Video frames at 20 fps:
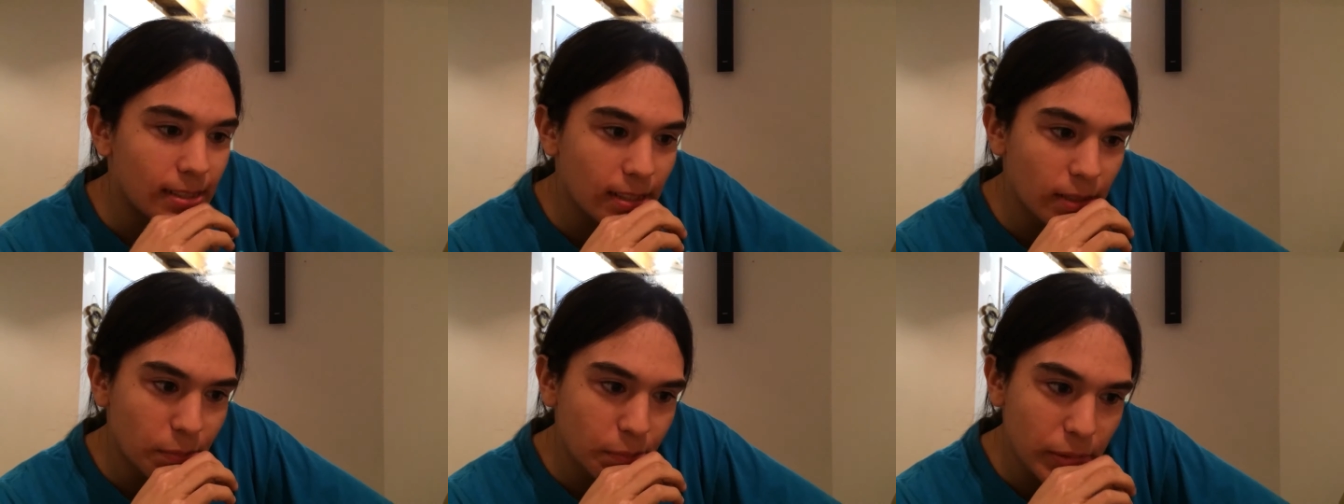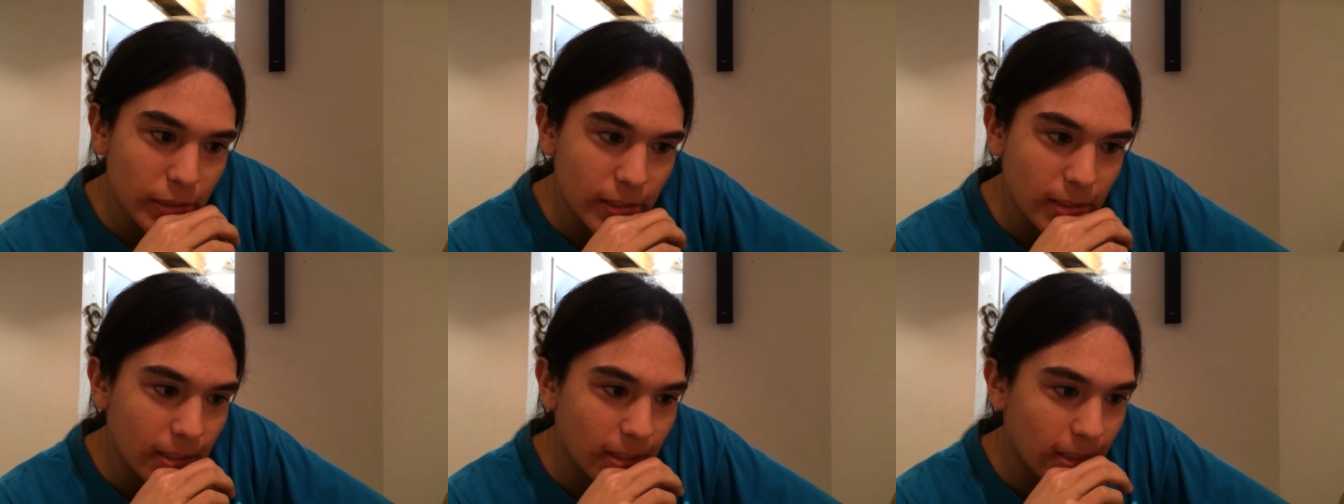
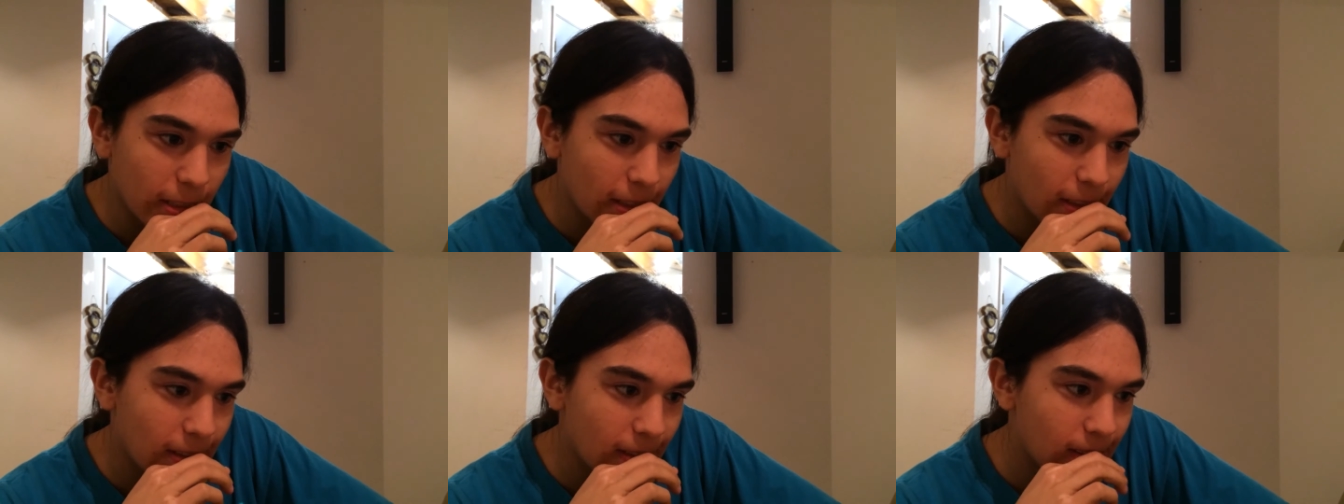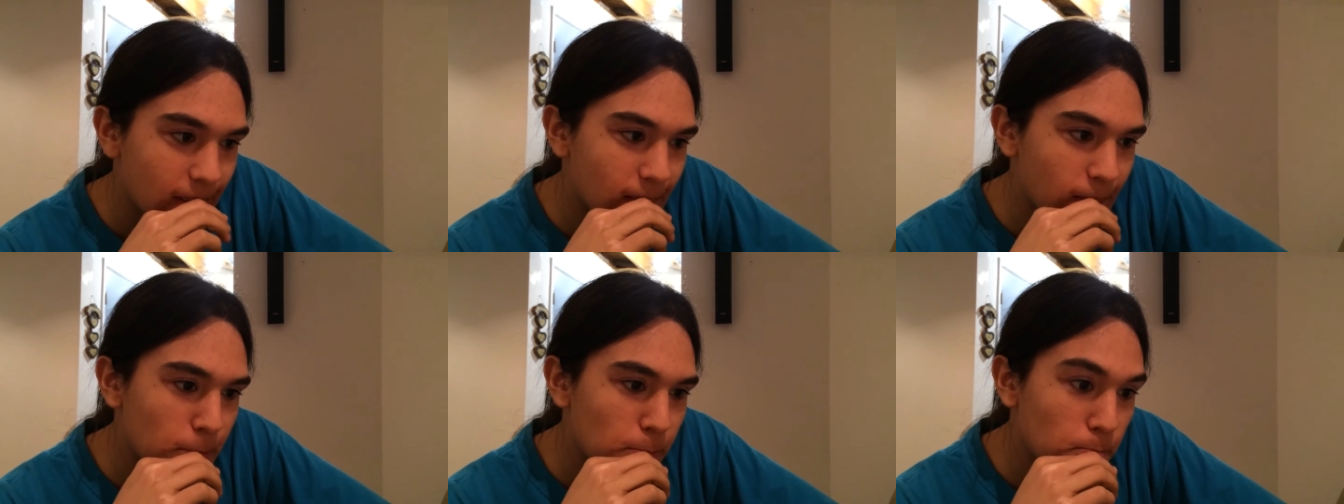Olympics, eh?
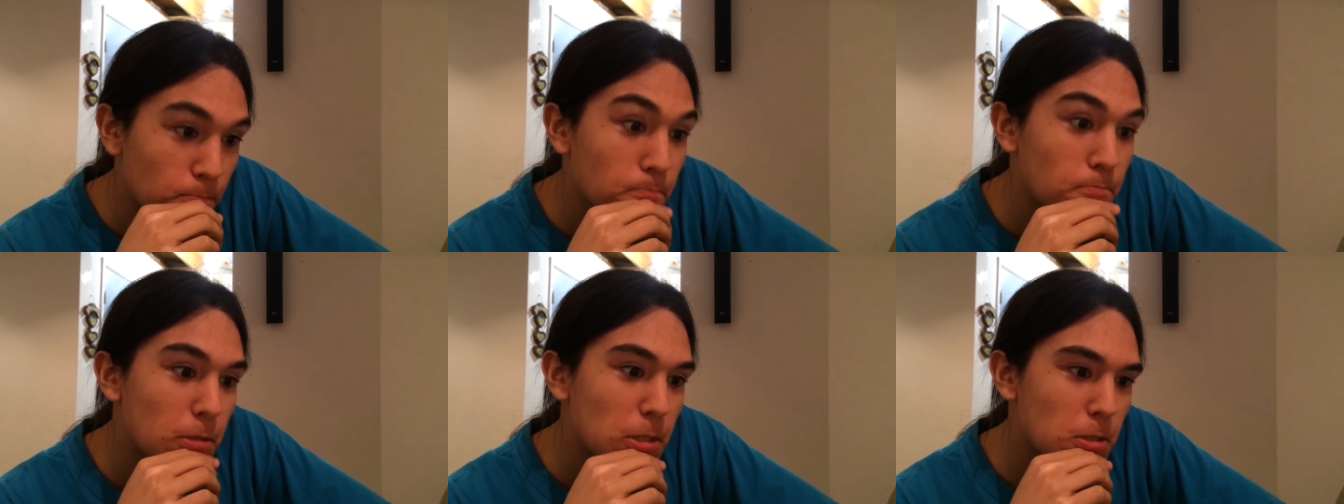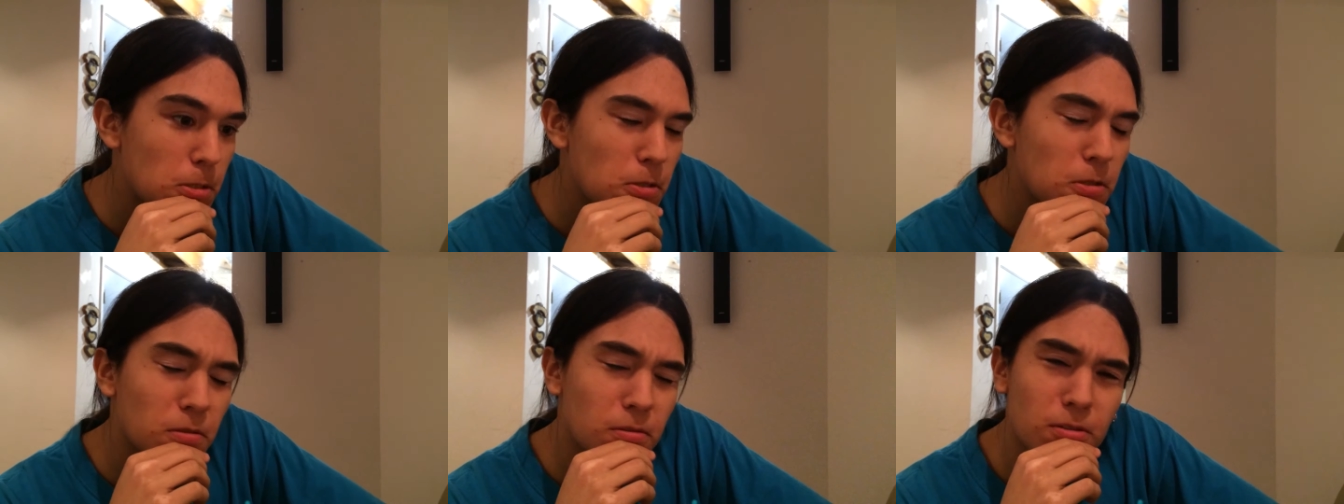That's
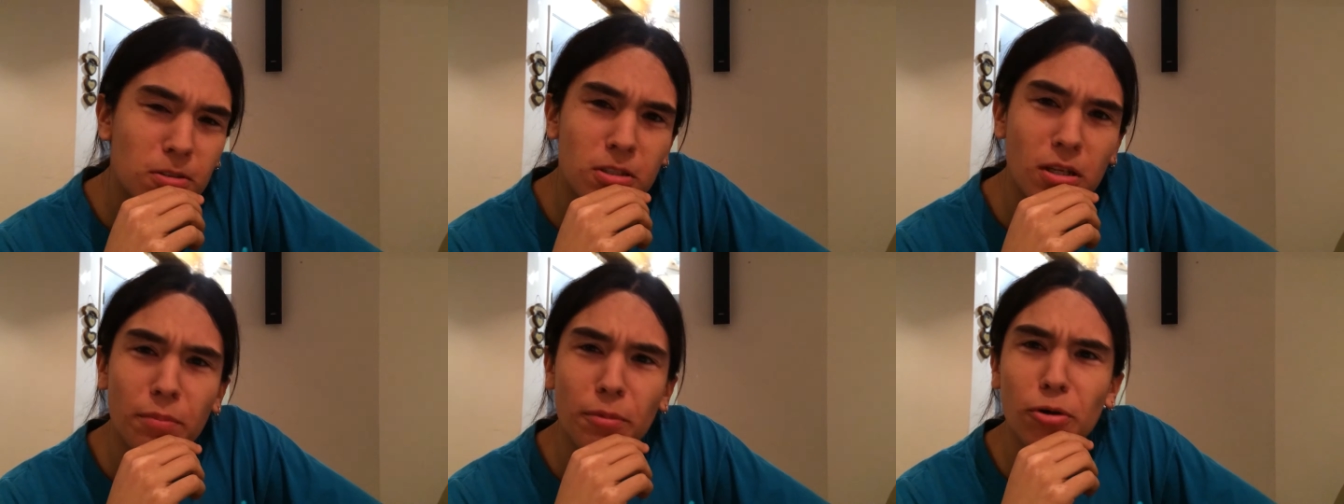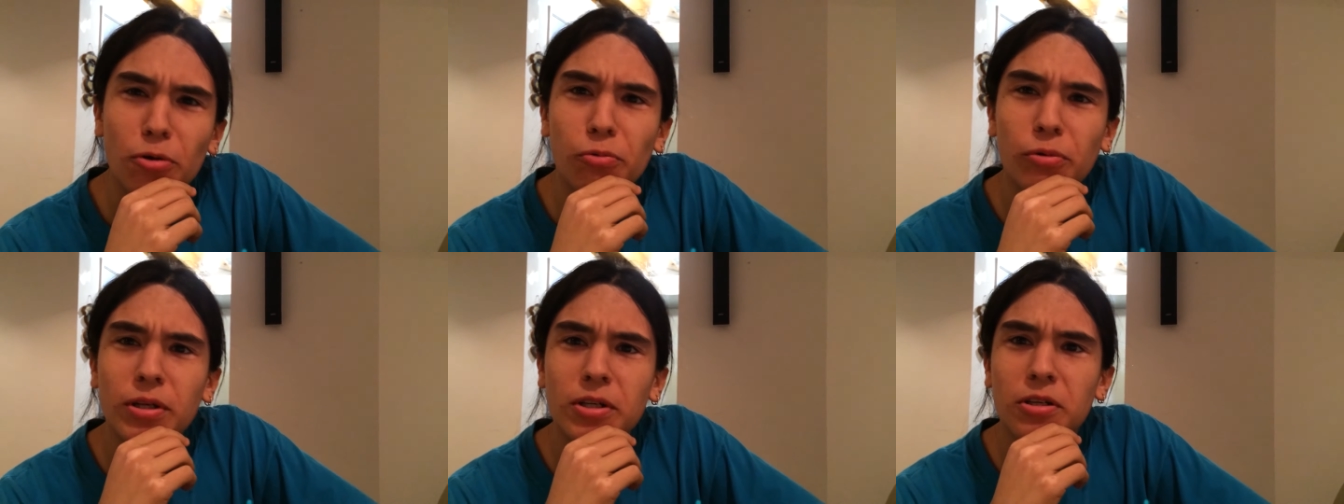good. Summer
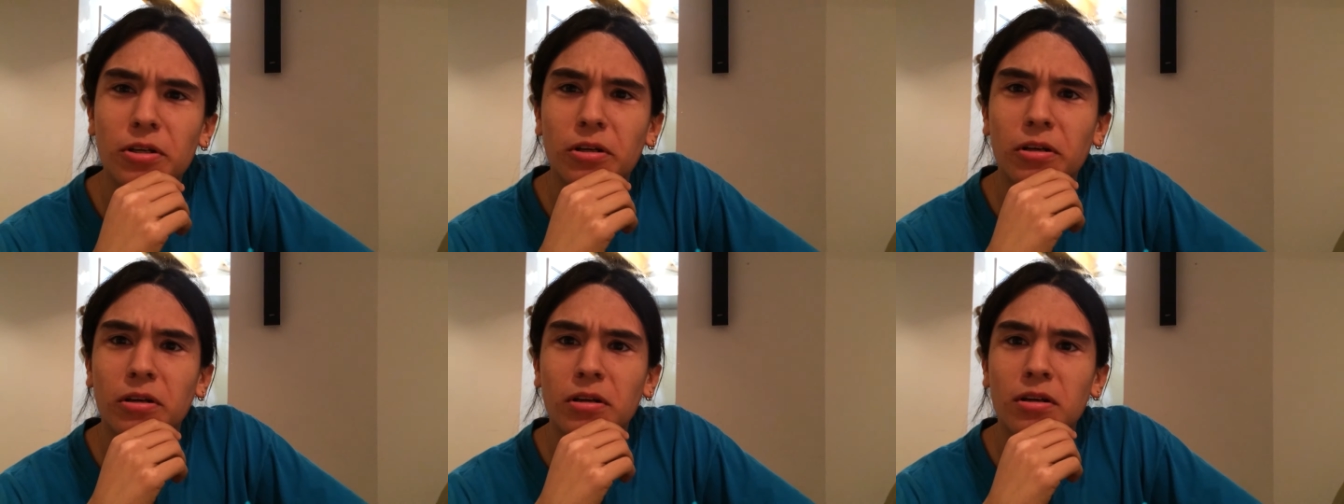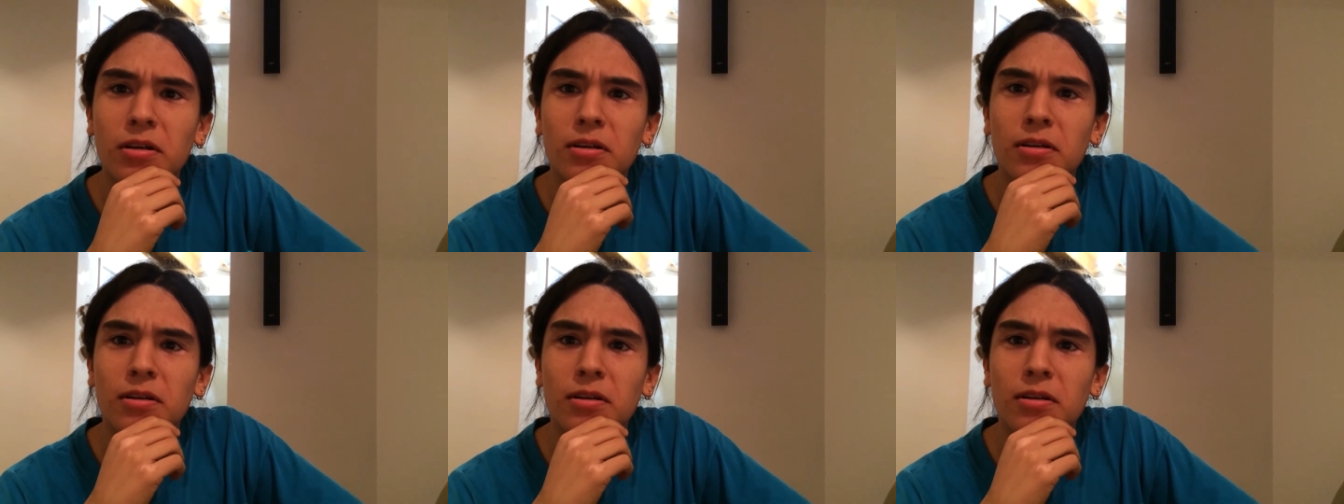or winter?